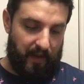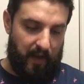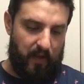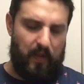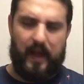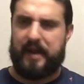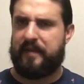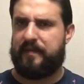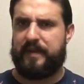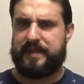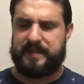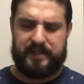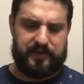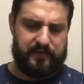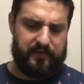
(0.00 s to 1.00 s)
a lot of
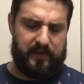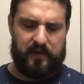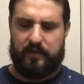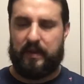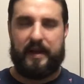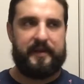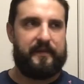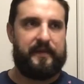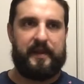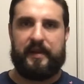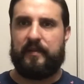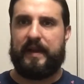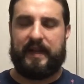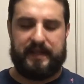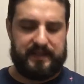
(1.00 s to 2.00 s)
the
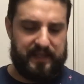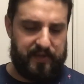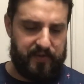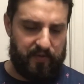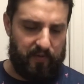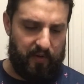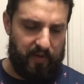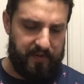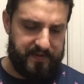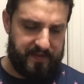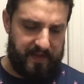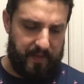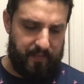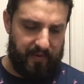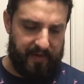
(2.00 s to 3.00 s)
like essential oils that
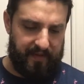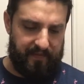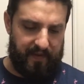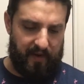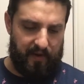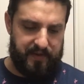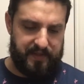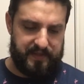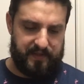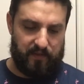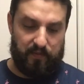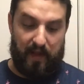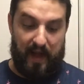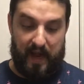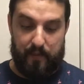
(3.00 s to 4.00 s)
they put in there, just the
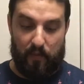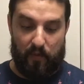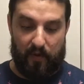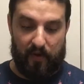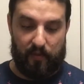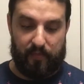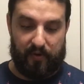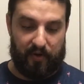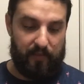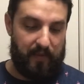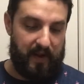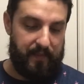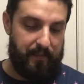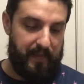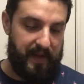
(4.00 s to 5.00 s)
lime oil,
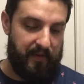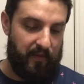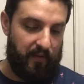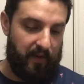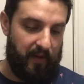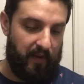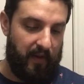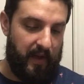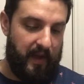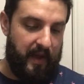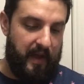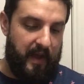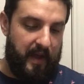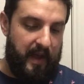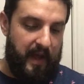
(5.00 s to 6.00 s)
bergamot, mint oil,
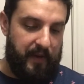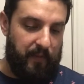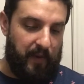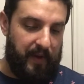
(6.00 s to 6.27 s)
and